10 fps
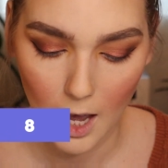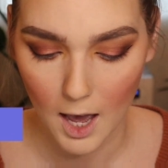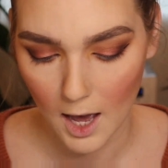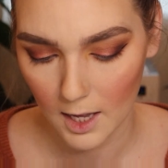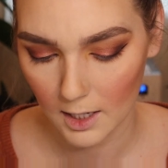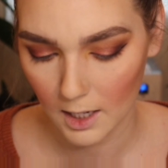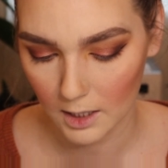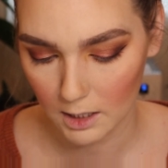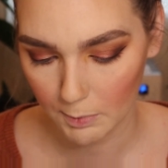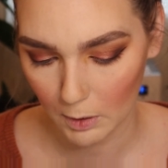and
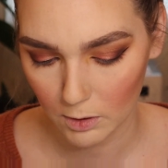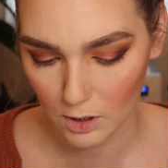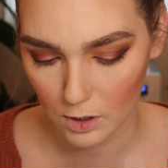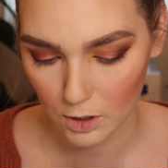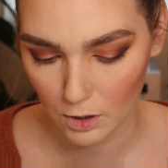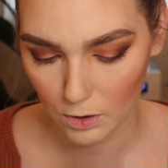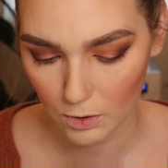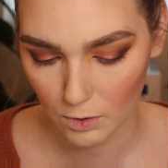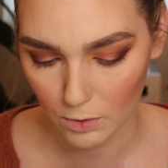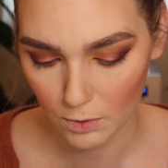it's supposed
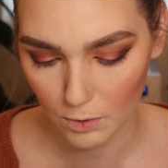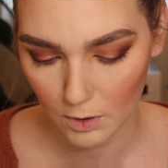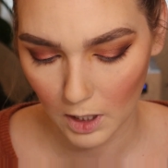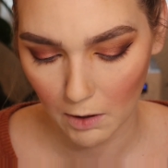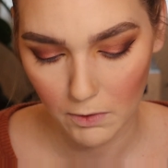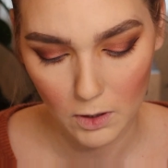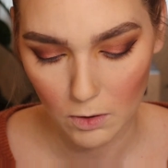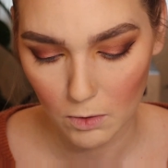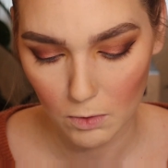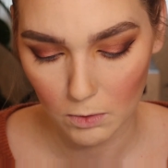to give
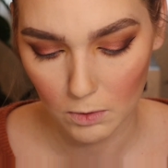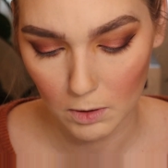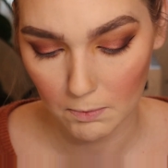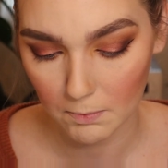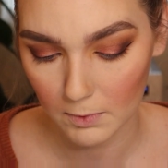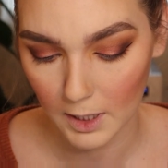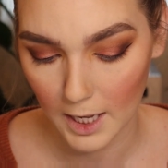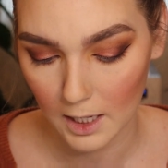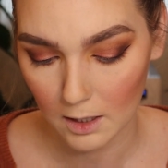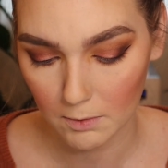you
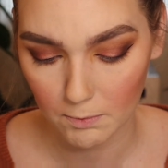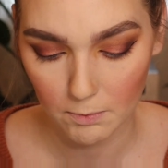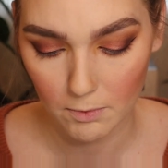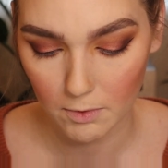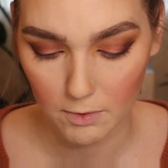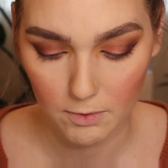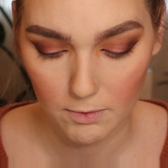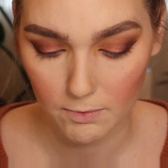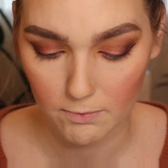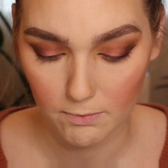like
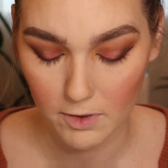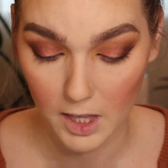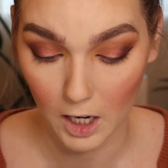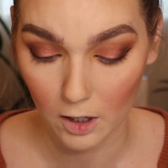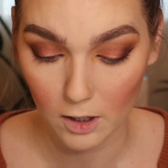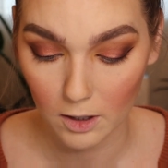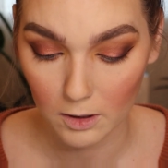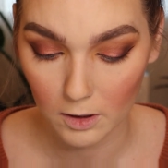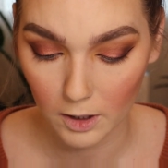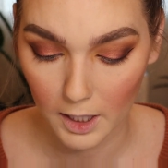
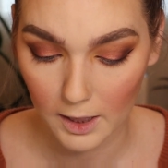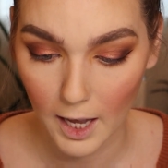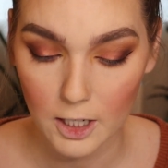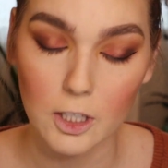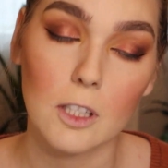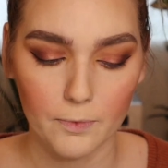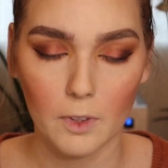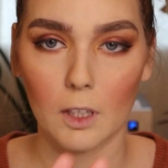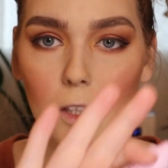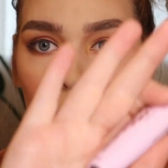thicker looking lashes.
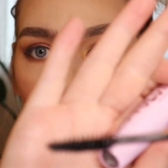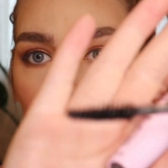This